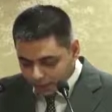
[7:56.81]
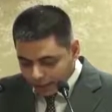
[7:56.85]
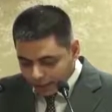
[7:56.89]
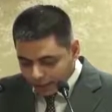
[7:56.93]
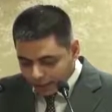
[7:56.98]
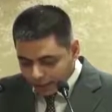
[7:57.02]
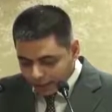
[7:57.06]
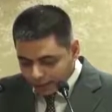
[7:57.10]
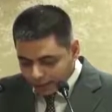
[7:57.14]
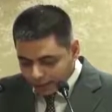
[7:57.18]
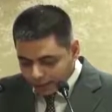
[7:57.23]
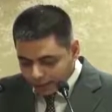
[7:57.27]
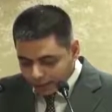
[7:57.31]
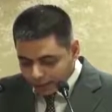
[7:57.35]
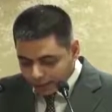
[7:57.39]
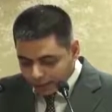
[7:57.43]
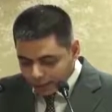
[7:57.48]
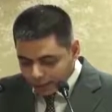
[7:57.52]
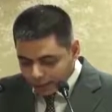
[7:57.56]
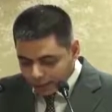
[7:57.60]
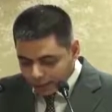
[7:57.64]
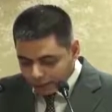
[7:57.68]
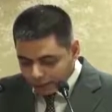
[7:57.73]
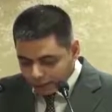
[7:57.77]
In this, he
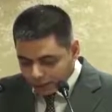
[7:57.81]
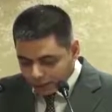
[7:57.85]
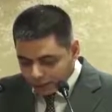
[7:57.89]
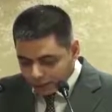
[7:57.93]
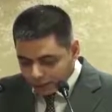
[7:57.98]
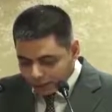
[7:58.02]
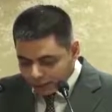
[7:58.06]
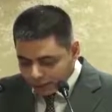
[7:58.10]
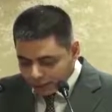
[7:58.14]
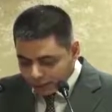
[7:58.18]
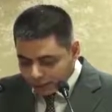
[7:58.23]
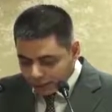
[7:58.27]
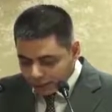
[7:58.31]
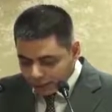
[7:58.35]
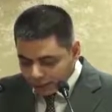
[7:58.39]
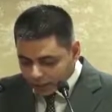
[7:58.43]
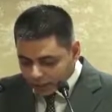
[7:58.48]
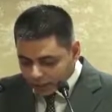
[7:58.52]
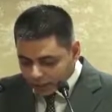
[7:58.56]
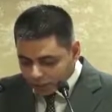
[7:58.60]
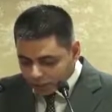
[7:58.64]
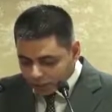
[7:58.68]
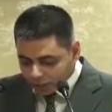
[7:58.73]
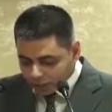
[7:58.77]
gave a detailed
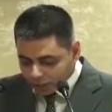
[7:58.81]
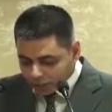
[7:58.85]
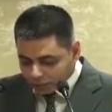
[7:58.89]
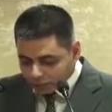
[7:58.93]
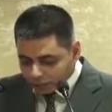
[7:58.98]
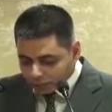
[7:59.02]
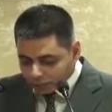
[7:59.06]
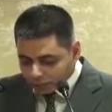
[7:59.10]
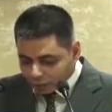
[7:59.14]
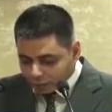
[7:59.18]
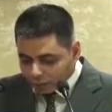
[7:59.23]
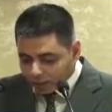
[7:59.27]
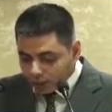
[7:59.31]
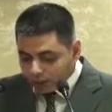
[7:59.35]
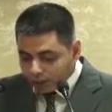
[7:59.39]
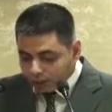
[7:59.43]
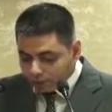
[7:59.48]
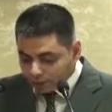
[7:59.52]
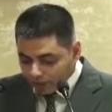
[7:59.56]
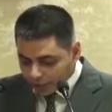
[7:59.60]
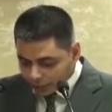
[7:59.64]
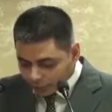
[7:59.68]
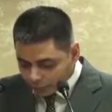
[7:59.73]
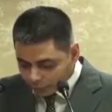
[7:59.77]
account of the foreign
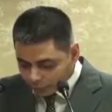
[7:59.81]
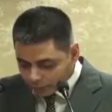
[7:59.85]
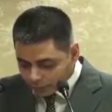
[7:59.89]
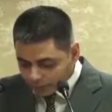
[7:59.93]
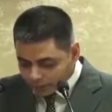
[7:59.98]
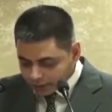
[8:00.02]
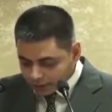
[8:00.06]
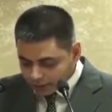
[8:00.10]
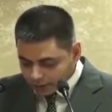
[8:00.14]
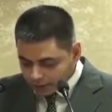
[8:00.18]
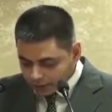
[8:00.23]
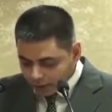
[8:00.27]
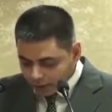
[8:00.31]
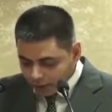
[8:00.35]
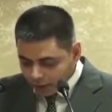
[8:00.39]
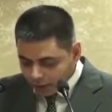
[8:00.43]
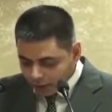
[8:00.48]
evacuees,